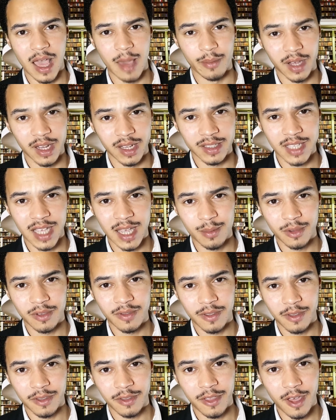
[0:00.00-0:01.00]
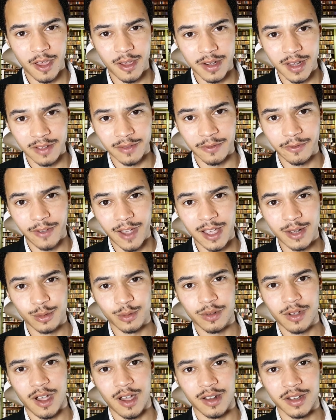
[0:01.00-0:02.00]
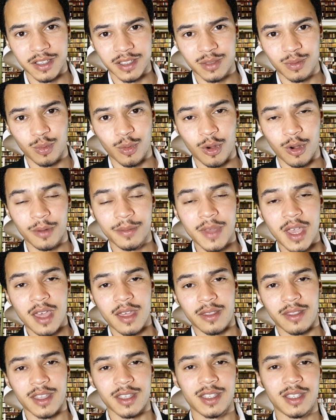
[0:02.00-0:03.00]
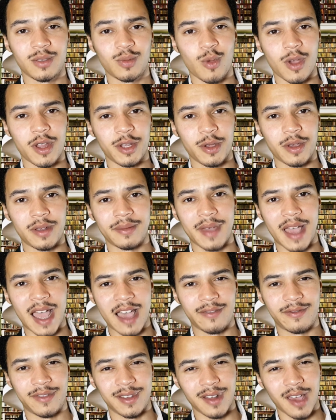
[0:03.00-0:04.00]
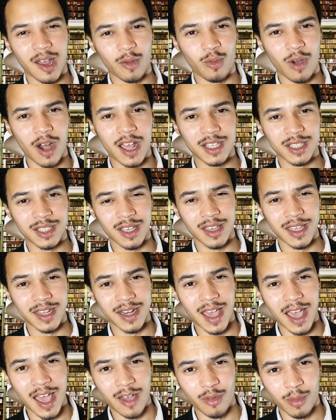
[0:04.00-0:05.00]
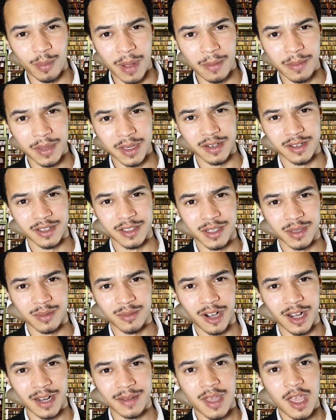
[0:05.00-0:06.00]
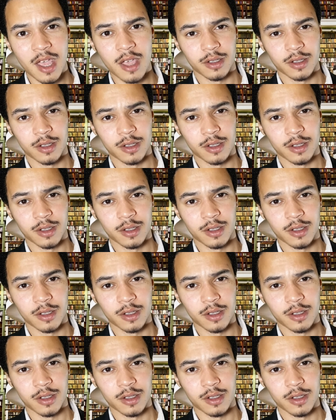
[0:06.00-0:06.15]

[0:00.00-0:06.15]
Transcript: And by the time of the third and final Carlist War, this is when you're having a rise in republicanism, right?